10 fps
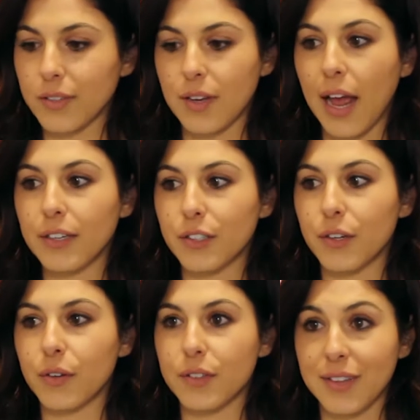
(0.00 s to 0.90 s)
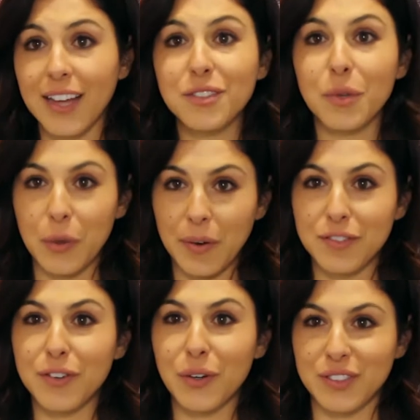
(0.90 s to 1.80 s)
as an actor, then that's what you have to
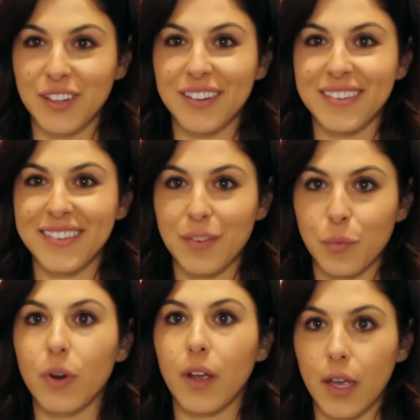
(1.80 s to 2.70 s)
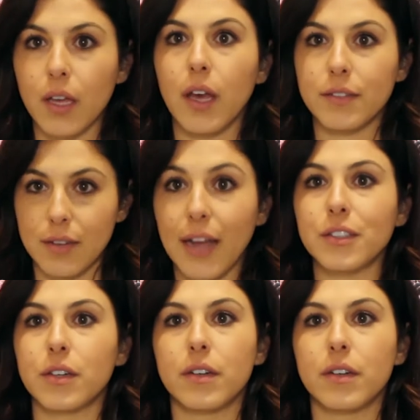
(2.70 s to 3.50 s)
focus on, working as an actor.